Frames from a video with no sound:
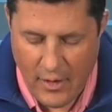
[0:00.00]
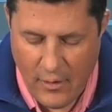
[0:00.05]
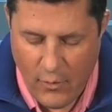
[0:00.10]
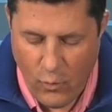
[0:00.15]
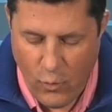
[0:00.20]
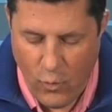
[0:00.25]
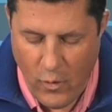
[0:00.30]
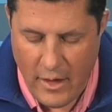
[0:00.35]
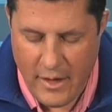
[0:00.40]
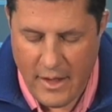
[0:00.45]

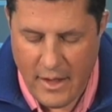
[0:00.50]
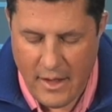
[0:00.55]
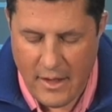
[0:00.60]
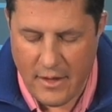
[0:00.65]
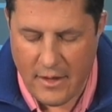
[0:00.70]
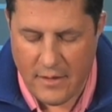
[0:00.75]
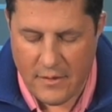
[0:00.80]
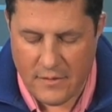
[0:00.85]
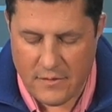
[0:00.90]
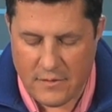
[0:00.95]

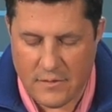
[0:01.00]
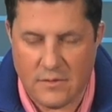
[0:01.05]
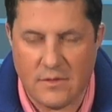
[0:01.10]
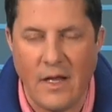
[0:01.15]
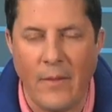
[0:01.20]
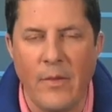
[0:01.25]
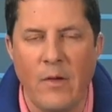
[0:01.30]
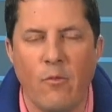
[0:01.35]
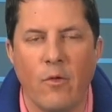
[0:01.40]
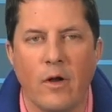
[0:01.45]

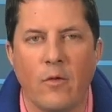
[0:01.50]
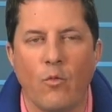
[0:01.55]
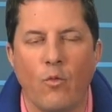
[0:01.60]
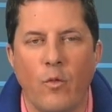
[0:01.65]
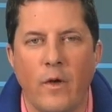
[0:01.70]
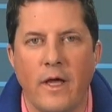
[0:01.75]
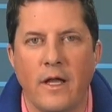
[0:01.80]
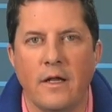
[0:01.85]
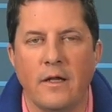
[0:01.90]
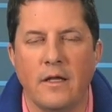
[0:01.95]
tell me what
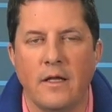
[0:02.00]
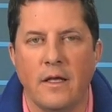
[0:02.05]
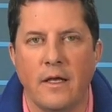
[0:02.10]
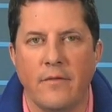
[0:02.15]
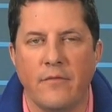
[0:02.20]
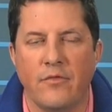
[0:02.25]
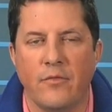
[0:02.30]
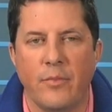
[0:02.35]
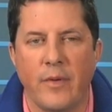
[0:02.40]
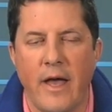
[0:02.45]
Win
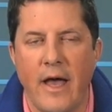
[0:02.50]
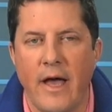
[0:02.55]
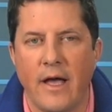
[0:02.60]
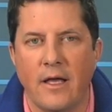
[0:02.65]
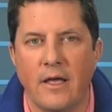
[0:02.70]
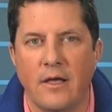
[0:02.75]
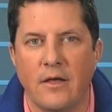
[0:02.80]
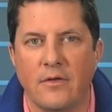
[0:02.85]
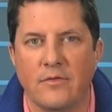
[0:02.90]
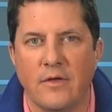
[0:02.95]
Gives Back
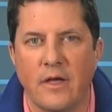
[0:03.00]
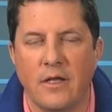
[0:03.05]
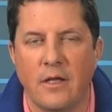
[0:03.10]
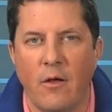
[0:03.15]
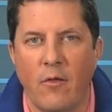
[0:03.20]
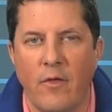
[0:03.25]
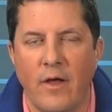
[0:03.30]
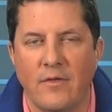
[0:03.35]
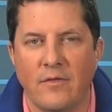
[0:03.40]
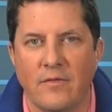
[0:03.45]
is. I know
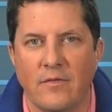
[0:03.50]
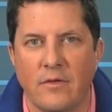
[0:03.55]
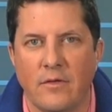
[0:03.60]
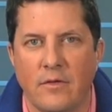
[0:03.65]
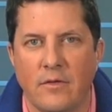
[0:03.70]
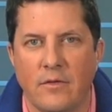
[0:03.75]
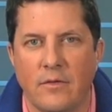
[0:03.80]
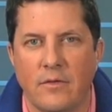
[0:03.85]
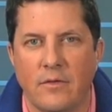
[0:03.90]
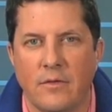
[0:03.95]
that's
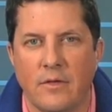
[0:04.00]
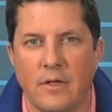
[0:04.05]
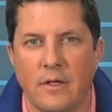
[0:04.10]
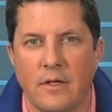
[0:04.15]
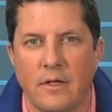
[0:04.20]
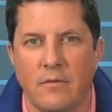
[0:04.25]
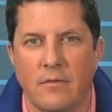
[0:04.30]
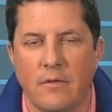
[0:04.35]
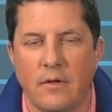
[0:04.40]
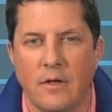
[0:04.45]
an
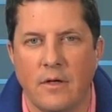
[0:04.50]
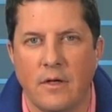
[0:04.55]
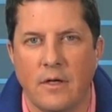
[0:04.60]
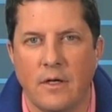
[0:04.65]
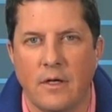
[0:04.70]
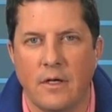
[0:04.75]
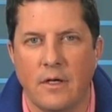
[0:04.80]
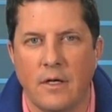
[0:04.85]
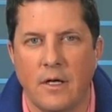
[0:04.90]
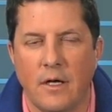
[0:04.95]

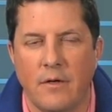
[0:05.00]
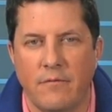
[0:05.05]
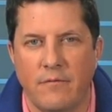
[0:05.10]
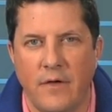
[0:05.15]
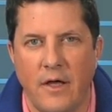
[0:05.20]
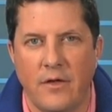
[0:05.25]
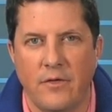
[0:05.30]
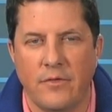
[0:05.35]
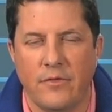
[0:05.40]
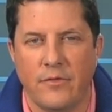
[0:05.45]

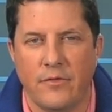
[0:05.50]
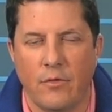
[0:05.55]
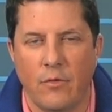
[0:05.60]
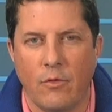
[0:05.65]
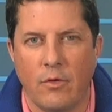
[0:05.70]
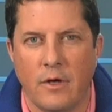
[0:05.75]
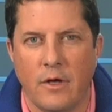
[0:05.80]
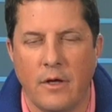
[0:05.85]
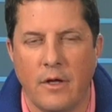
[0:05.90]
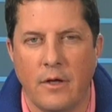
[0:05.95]
event
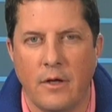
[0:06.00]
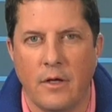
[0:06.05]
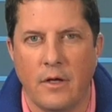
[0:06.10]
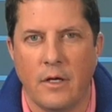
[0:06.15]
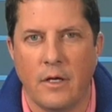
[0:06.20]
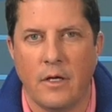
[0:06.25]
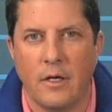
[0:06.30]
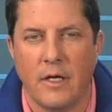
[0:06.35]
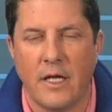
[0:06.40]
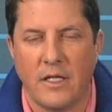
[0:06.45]
or
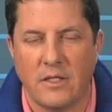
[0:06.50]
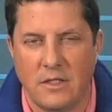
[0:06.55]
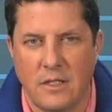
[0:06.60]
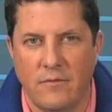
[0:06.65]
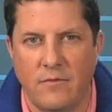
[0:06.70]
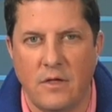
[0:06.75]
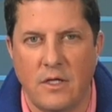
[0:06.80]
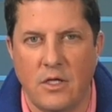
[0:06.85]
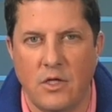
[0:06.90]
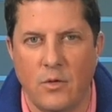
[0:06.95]
an
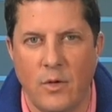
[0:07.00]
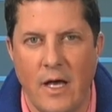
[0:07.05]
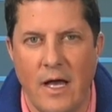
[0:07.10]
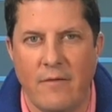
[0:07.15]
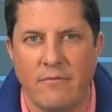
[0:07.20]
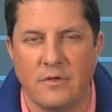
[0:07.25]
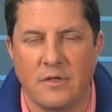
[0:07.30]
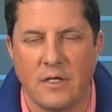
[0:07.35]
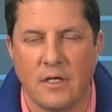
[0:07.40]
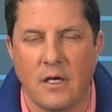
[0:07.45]
activity you
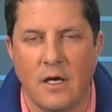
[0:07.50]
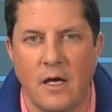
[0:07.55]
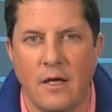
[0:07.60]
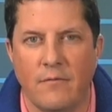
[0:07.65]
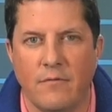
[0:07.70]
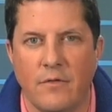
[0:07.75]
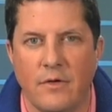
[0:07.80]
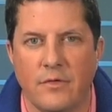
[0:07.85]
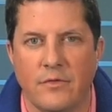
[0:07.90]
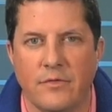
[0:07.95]
have at the
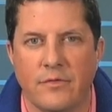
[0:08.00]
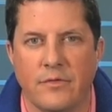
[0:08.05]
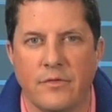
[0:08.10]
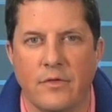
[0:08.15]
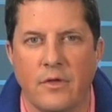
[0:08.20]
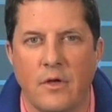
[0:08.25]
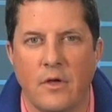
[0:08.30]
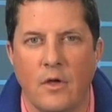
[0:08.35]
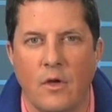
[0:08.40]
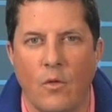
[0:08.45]
conference.
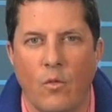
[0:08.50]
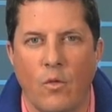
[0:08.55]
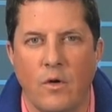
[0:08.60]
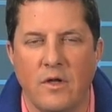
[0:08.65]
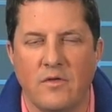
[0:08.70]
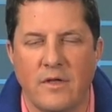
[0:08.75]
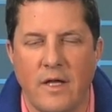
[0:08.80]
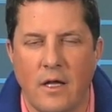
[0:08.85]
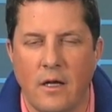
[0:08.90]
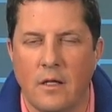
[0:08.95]
What
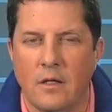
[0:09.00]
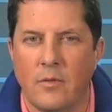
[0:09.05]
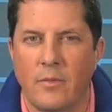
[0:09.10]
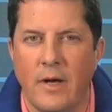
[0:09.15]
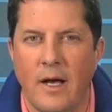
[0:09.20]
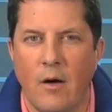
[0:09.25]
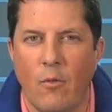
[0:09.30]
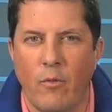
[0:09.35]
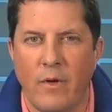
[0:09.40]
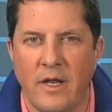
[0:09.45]
is that all
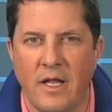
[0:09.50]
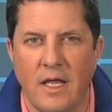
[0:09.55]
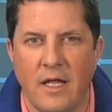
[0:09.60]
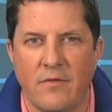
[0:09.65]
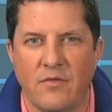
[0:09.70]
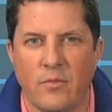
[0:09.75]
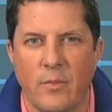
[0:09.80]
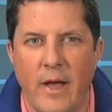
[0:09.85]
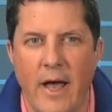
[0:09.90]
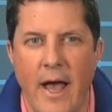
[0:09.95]
about, Win
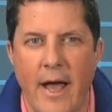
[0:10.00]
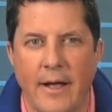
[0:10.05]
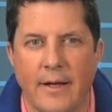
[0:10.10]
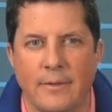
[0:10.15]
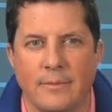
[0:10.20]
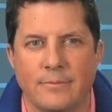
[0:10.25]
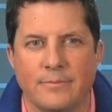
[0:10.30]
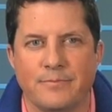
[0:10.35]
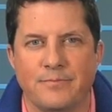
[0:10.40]
Gives Back?